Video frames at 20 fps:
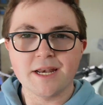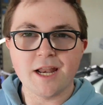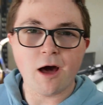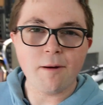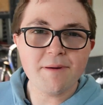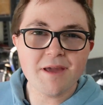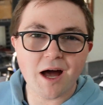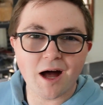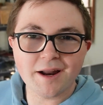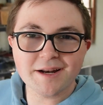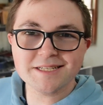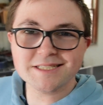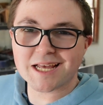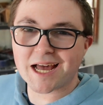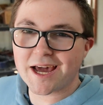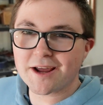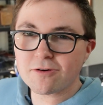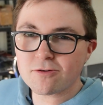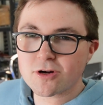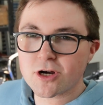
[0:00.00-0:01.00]
Now, I'll be honest,
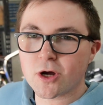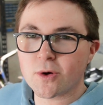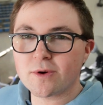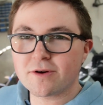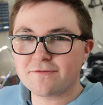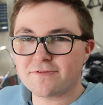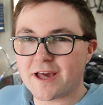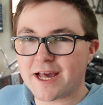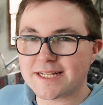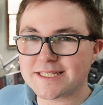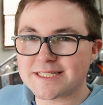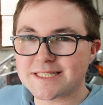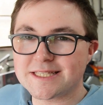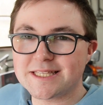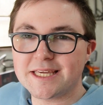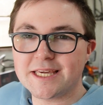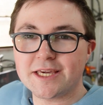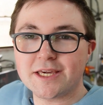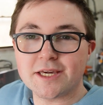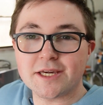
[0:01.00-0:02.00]
I don't know if that's
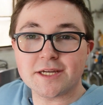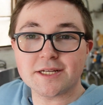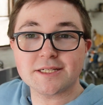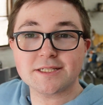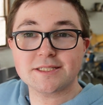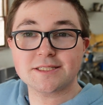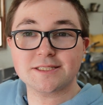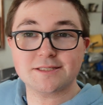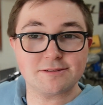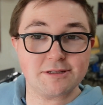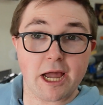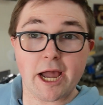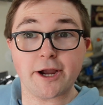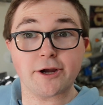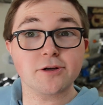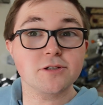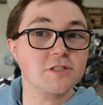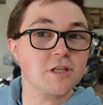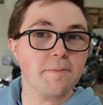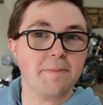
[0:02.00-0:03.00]
the
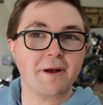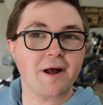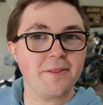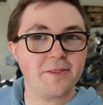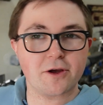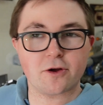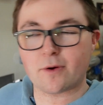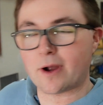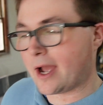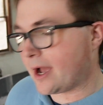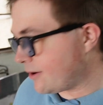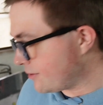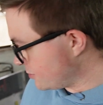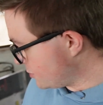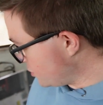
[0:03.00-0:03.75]
tire slipping on the ground